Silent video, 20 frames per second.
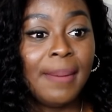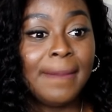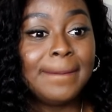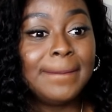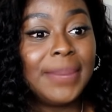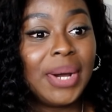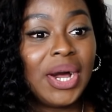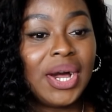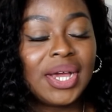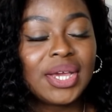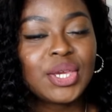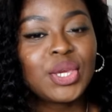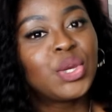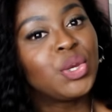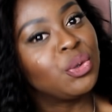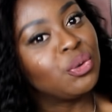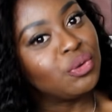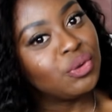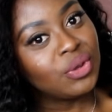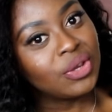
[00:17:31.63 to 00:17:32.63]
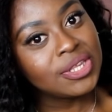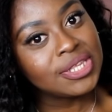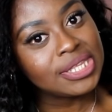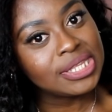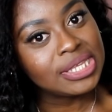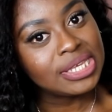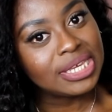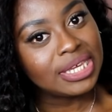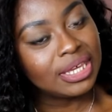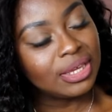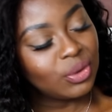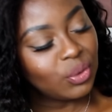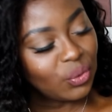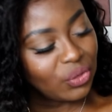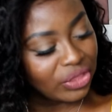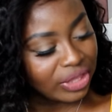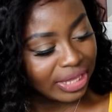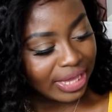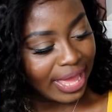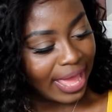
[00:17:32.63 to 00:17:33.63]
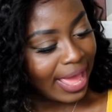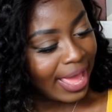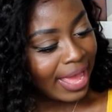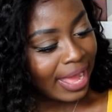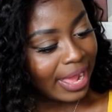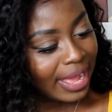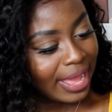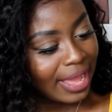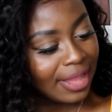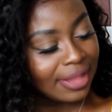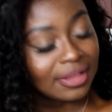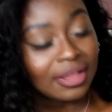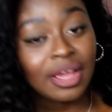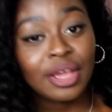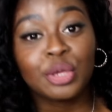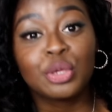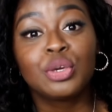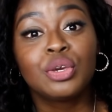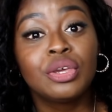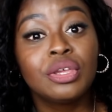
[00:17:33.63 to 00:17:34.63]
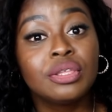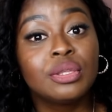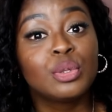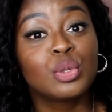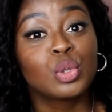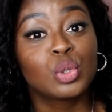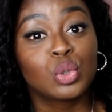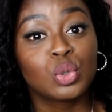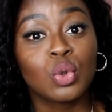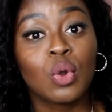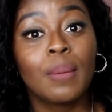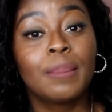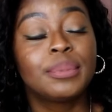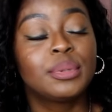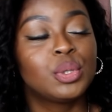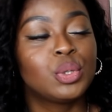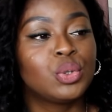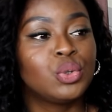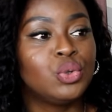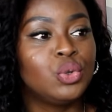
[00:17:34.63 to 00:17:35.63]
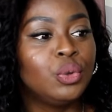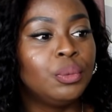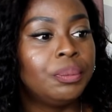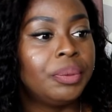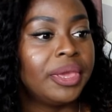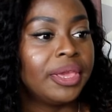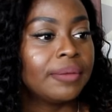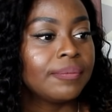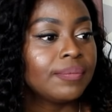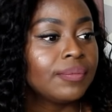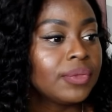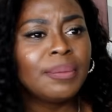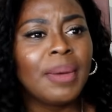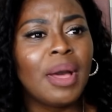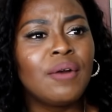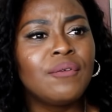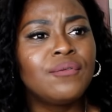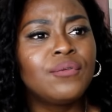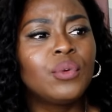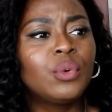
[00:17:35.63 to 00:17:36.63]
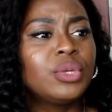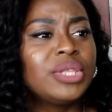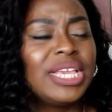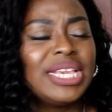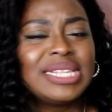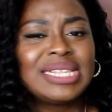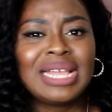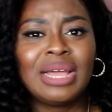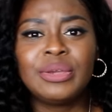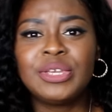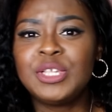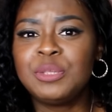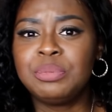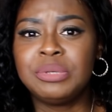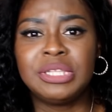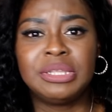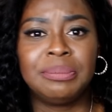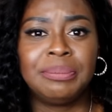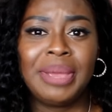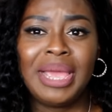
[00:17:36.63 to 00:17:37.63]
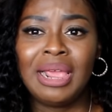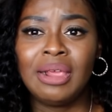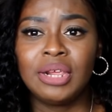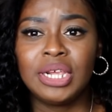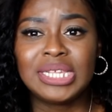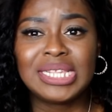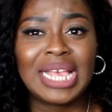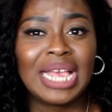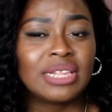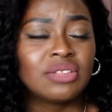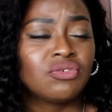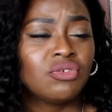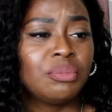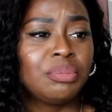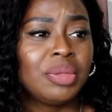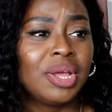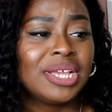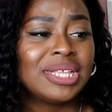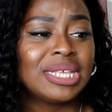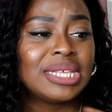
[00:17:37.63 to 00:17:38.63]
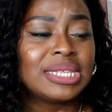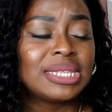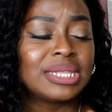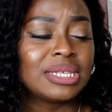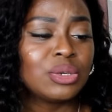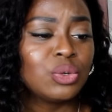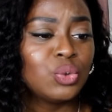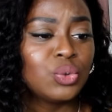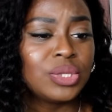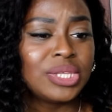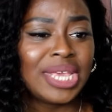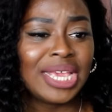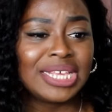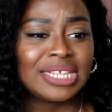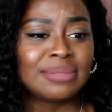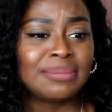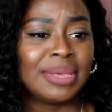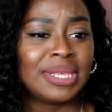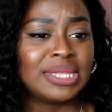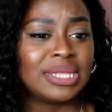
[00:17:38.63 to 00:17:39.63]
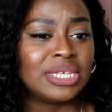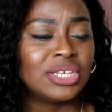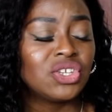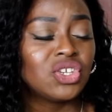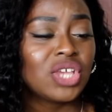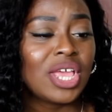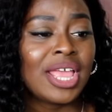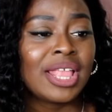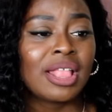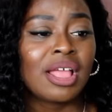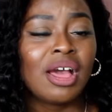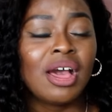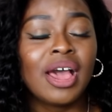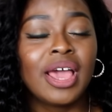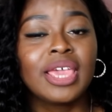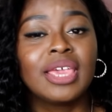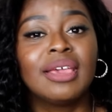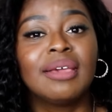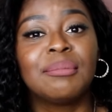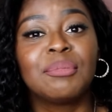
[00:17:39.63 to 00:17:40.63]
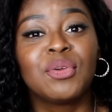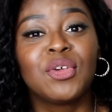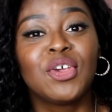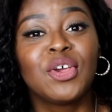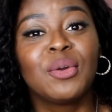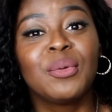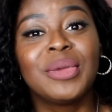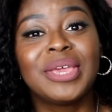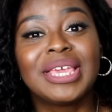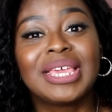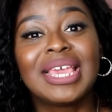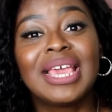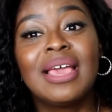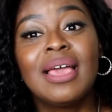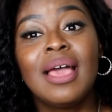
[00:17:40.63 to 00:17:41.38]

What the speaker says: But curiosity killed the cat, and I couldn't stop snooping. It's about 4 days now he's been in Paris, hasn't replied a single text message, and I am going